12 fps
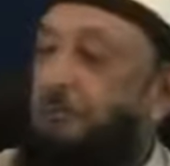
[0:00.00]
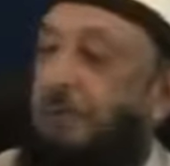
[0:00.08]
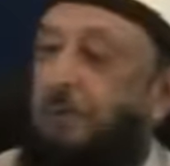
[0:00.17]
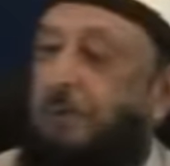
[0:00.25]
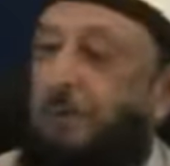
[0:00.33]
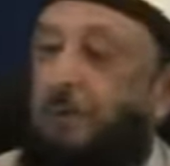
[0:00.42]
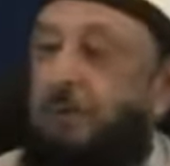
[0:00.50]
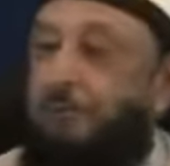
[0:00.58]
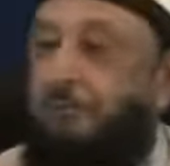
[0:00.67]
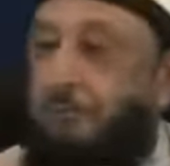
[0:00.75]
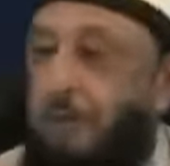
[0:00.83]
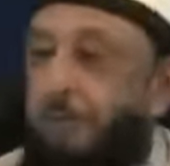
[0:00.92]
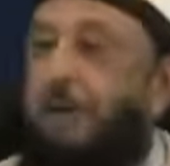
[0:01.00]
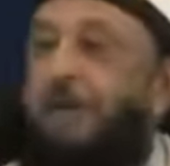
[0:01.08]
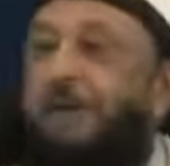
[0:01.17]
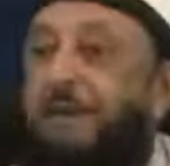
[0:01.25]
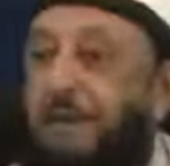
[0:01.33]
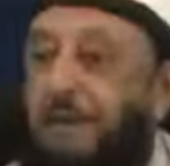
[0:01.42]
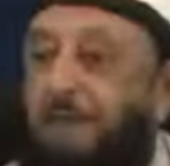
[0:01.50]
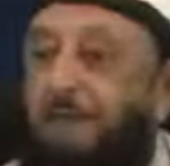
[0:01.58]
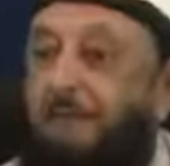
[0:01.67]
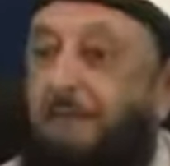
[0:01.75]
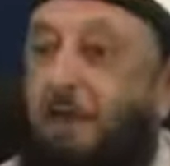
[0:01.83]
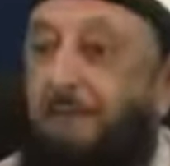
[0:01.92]
paper currency when he
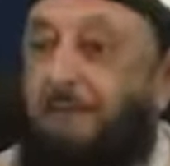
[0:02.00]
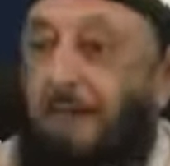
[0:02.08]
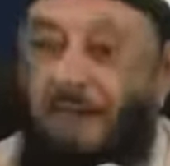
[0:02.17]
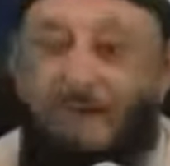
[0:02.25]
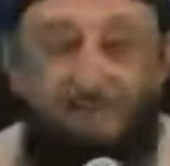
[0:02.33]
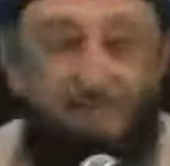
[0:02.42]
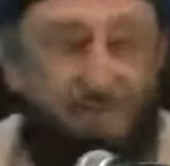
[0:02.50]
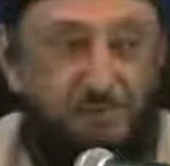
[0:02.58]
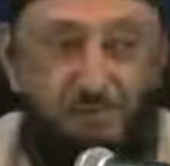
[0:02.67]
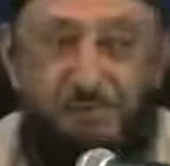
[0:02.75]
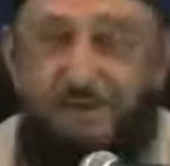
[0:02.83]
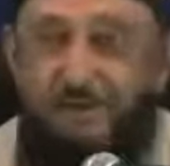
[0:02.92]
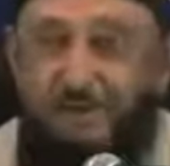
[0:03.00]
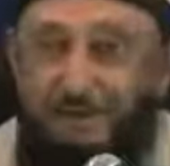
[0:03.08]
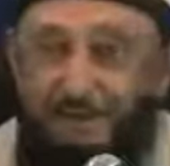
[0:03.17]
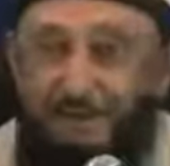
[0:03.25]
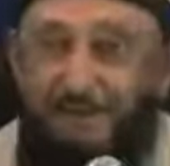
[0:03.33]
has not studied